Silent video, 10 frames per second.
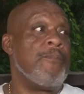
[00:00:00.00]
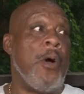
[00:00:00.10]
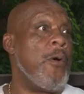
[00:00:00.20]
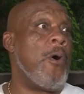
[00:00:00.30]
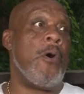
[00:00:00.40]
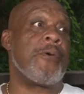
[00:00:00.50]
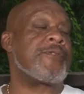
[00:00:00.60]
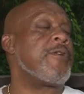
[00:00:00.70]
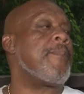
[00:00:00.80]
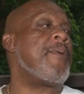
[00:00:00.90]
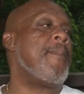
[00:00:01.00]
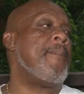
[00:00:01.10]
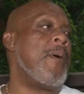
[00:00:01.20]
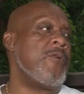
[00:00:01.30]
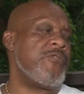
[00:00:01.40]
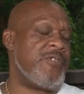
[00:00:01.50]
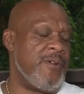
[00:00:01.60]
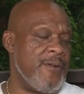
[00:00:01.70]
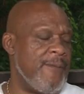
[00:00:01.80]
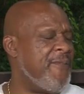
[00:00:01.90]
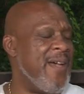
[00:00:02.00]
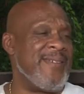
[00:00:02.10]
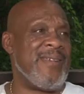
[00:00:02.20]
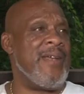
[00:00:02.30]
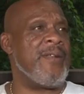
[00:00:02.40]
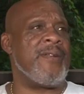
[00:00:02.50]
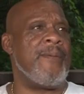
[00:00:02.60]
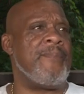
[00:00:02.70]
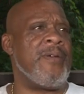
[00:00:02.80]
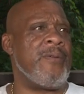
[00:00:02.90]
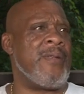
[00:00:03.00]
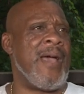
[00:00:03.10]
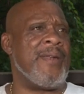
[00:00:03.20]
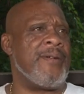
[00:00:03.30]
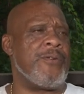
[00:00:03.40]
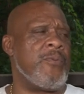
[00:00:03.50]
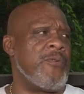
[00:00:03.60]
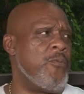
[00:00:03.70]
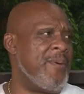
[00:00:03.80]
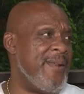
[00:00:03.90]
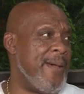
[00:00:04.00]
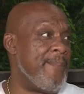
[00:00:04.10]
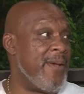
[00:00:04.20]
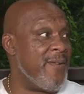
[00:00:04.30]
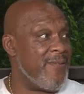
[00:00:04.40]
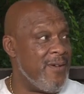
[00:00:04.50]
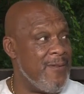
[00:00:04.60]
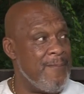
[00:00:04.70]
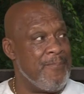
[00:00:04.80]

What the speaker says: No, to the promotion. The fans had nothing to be got nothing to do with who being that main event.